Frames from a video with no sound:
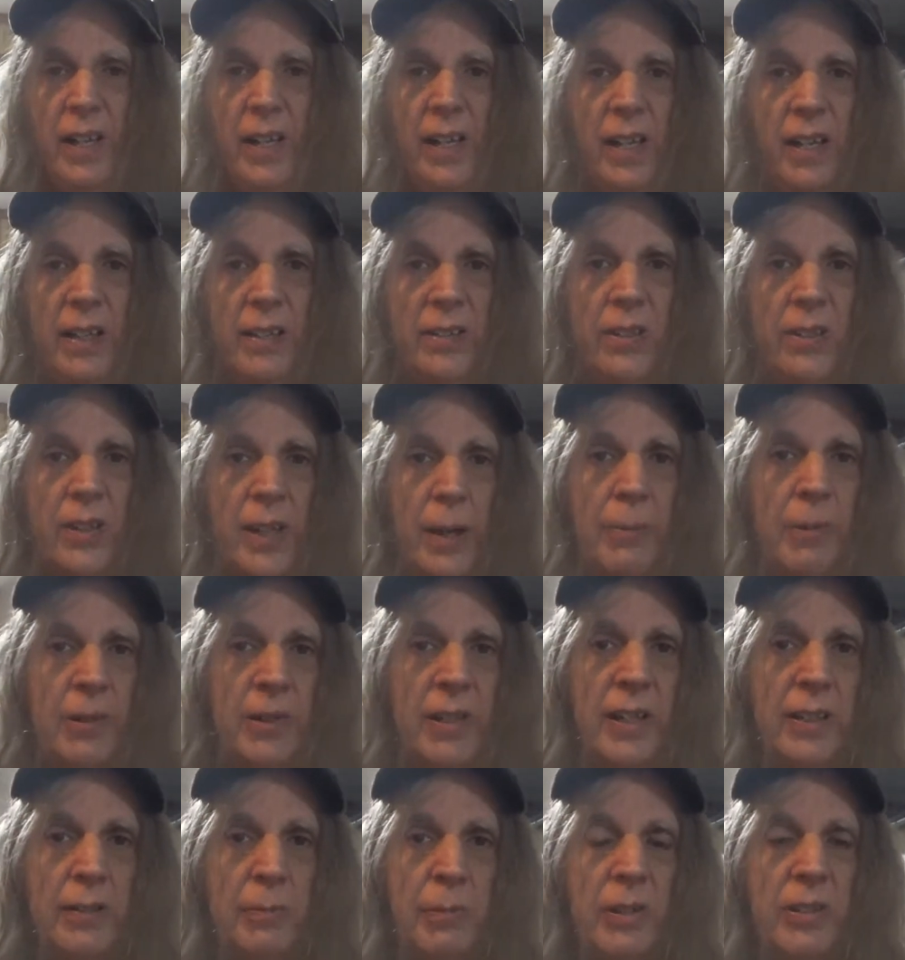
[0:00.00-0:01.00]
And so that
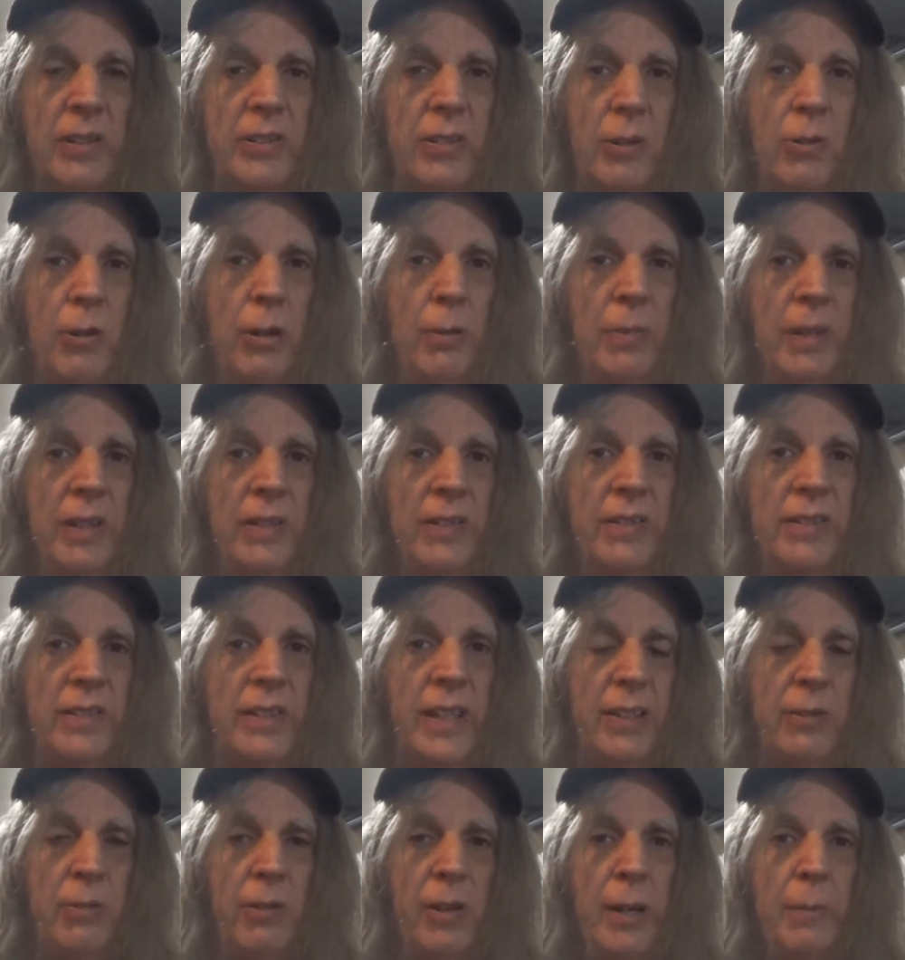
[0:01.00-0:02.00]
protects Bush's oil business.
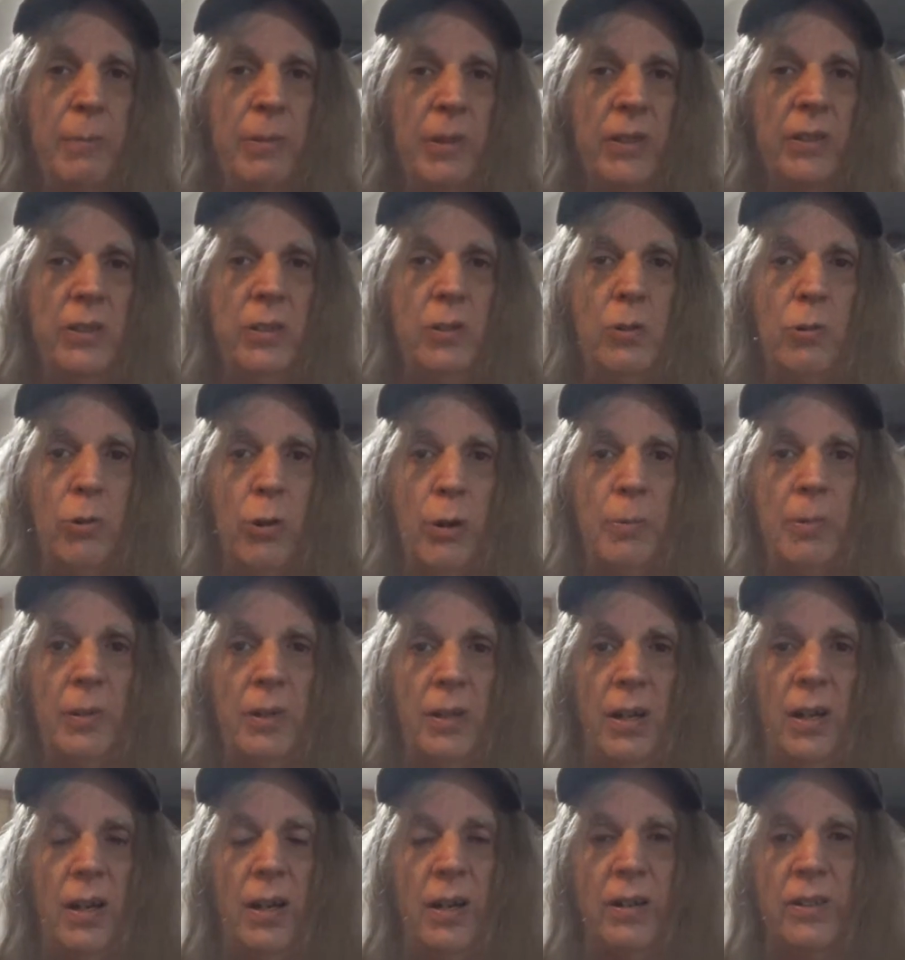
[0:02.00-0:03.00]
That's why he put 2
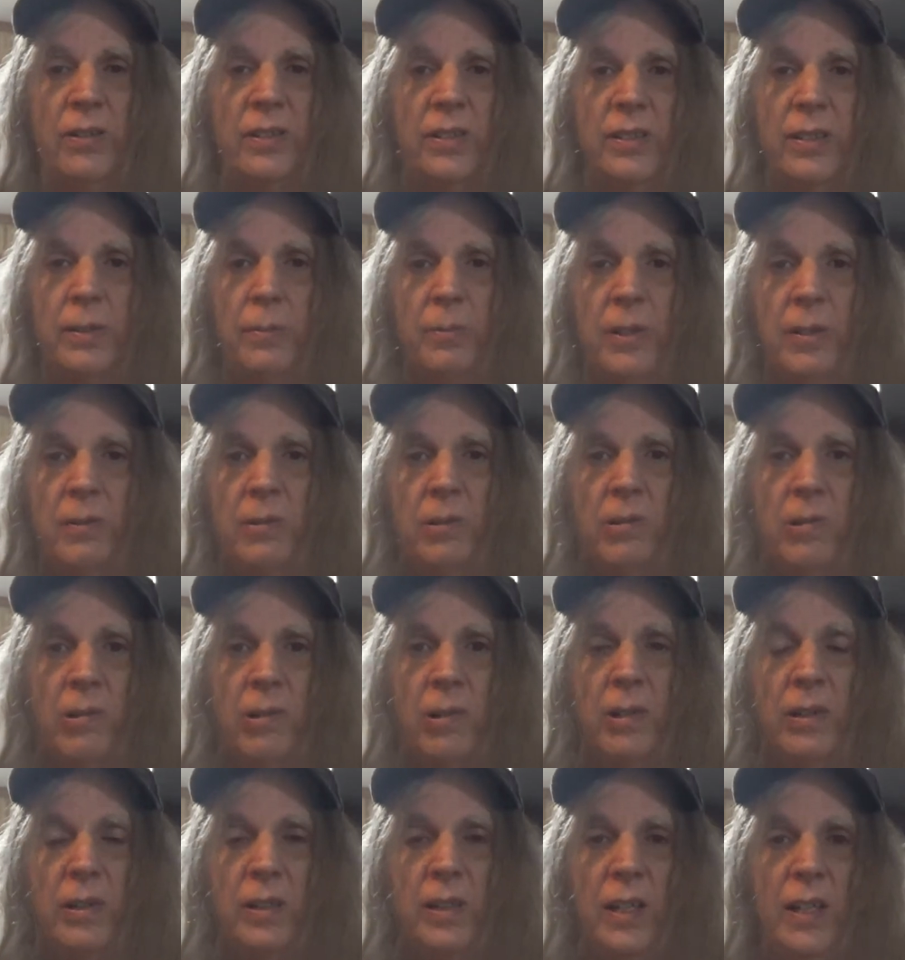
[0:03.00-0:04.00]
corporate lawyers in the Supreme
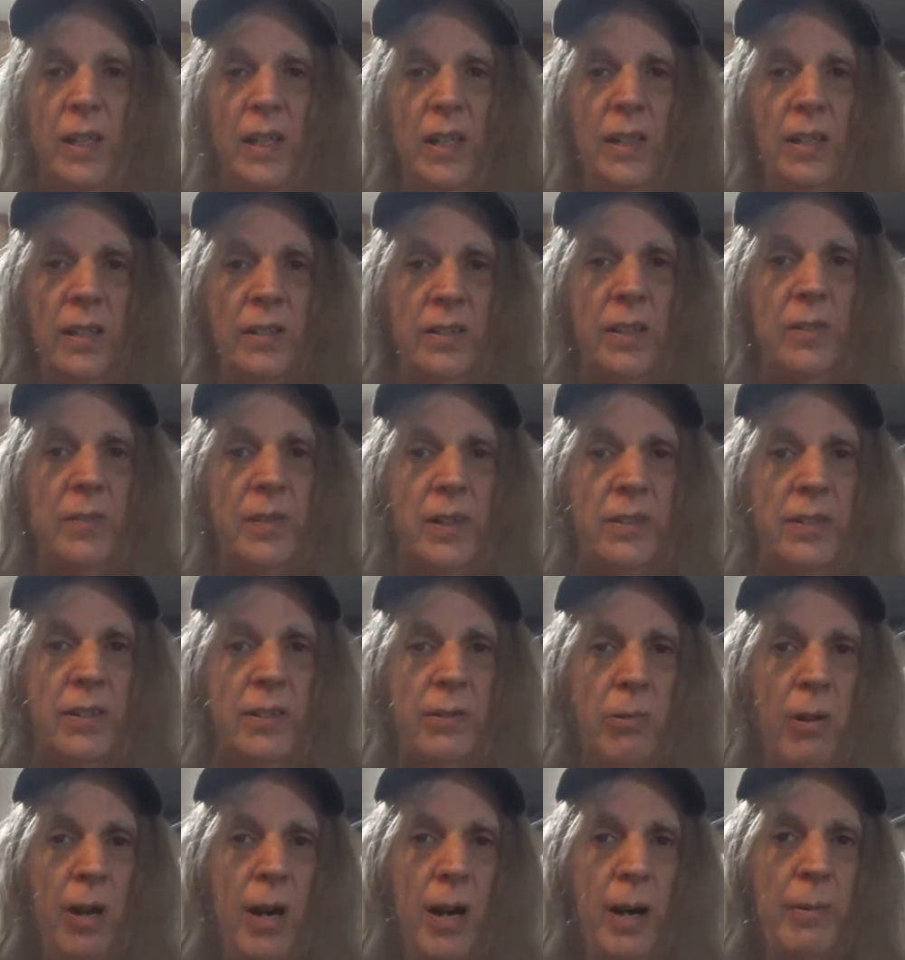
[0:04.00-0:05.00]
Court. Chief
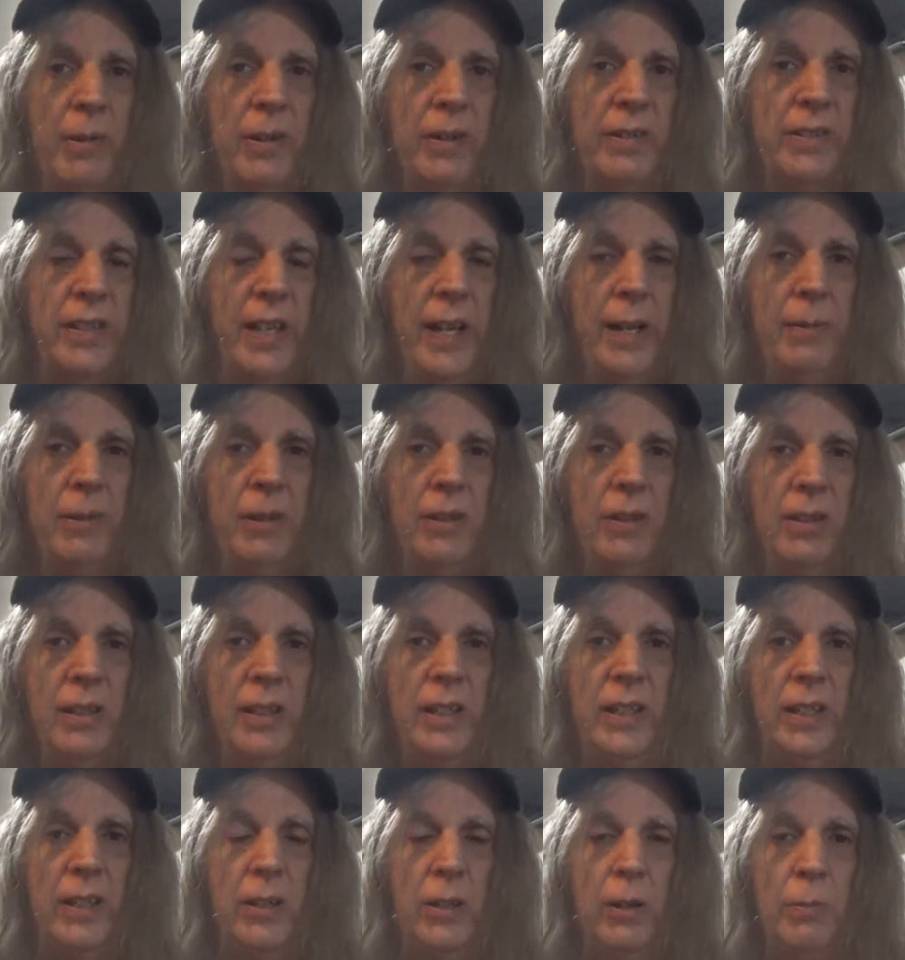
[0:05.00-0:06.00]
Justice Roberts, Samuel
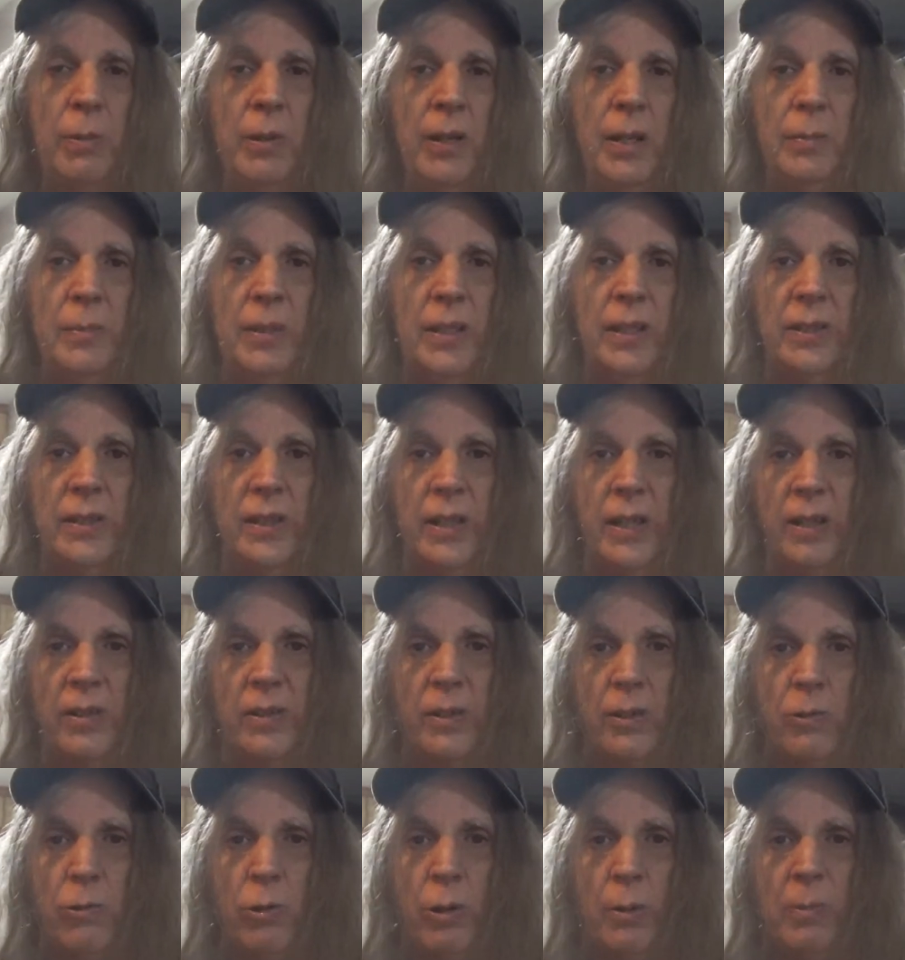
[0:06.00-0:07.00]
Alito, put them in there.
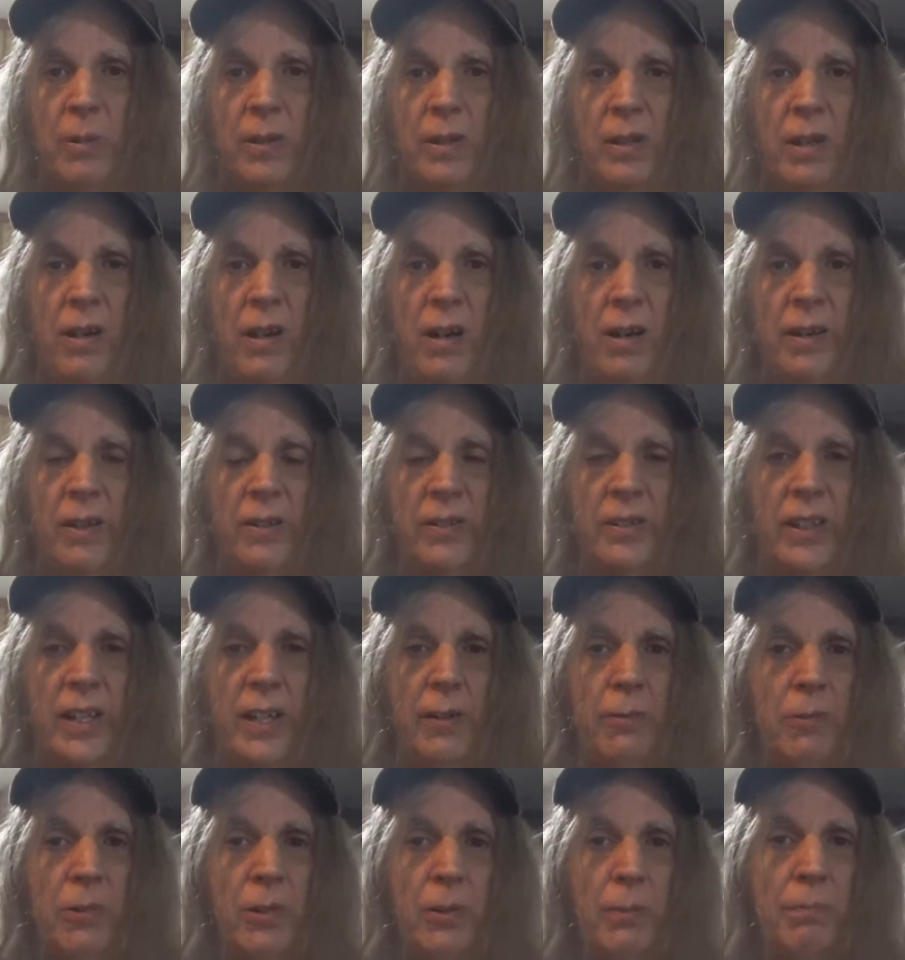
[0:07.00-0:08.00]
They're corporate lawyers. They
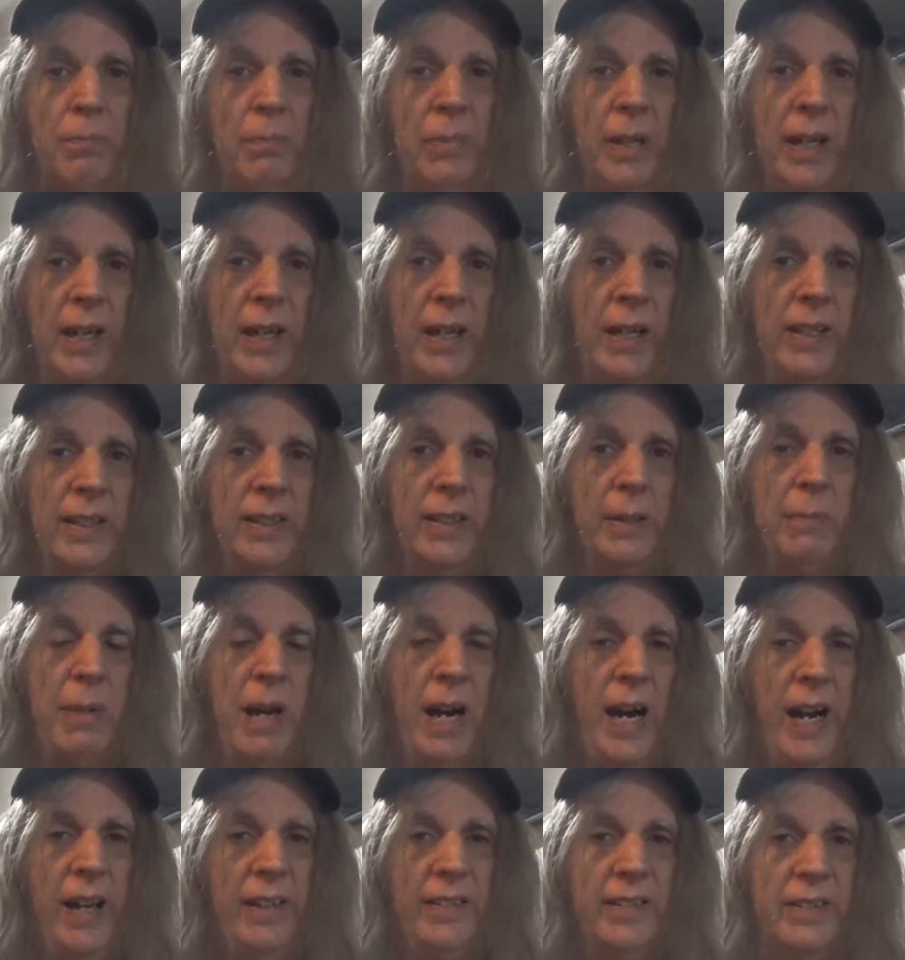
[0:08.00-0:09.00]
have real ugly
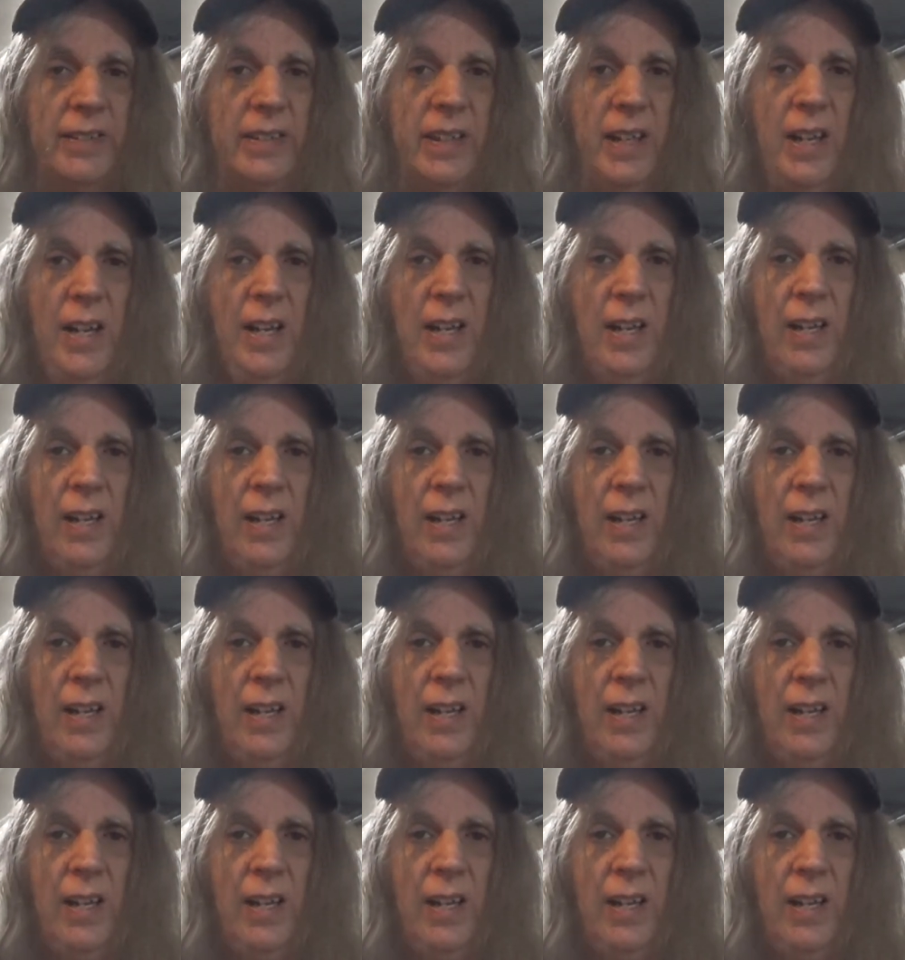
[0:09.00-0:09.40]
biases.